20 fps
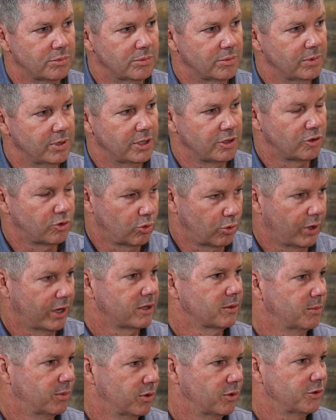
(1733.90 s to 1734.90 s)

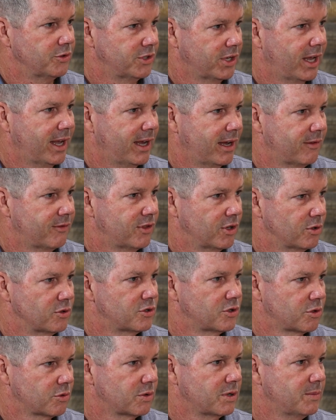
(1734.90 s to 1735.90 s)
incredible to have those
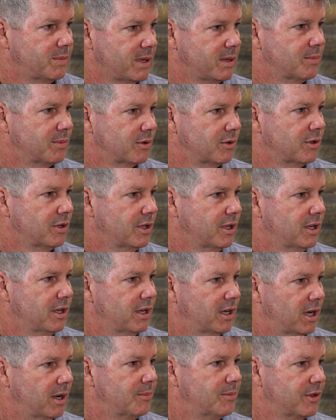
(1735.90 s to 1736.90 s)
3 people
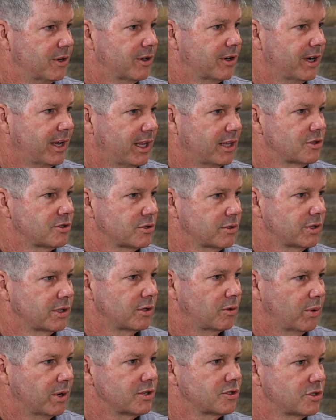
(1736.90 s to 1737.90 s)
up there answering
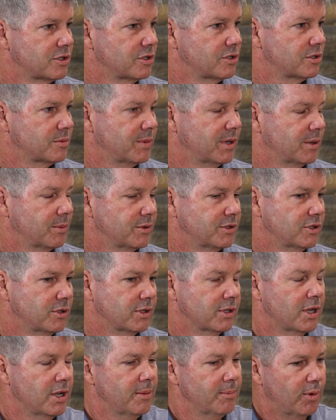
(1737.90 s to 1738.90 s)
questions and be able to do
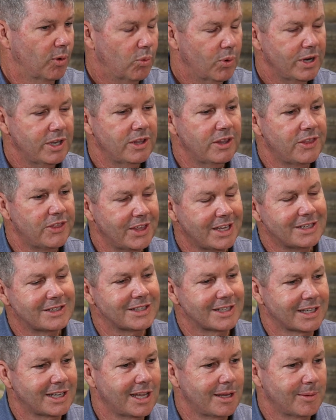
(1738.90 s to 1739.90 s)
it. But one of the things
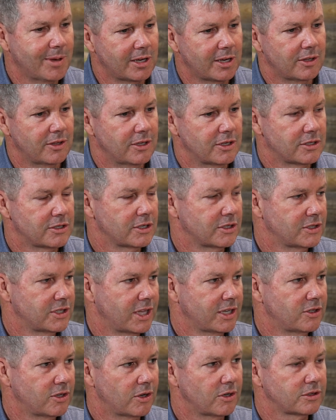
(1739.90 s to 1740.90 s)
that came this is they
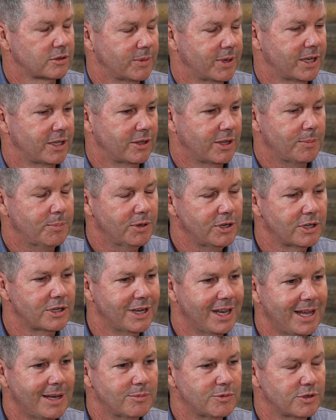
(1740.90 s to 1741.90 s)
talked about it, and they put a
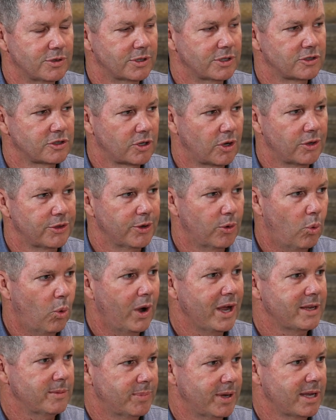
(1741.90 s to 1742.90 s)
name to it. It's called the
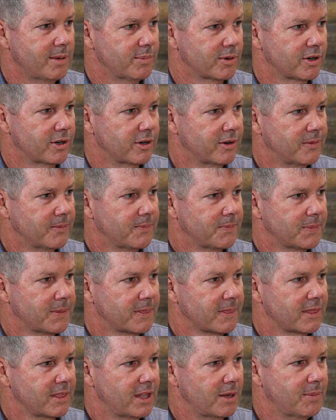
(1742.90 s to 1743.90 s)
white paper.
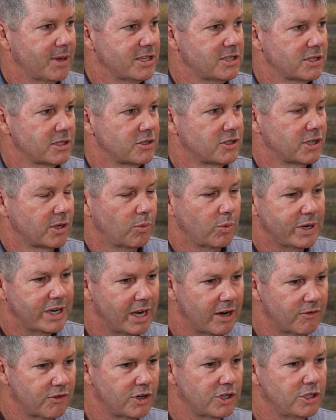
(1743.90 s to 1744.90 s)
They basically said,
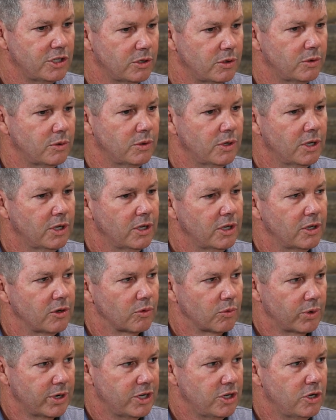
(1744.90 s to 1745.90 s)
whenever you
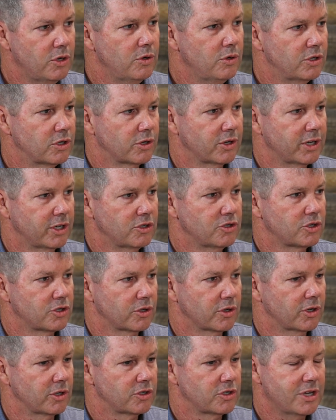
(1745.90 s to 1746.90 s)
renew your
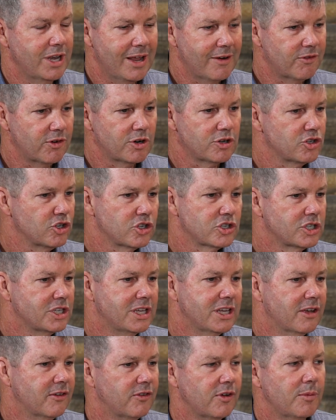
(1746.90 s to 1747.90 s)
insurance, never just
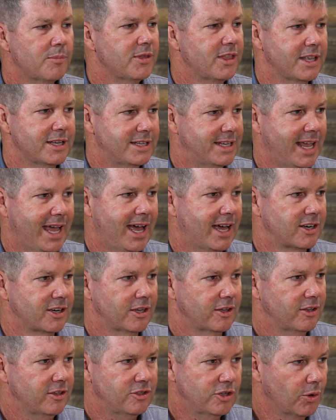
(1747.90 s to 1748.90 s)
give them the
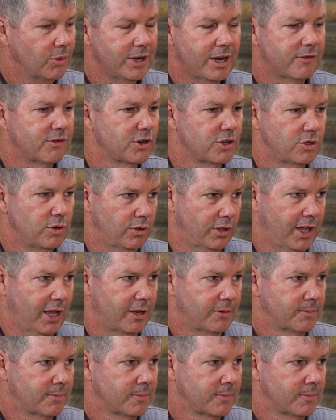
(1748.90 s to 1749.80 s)
data. Don't ever do that.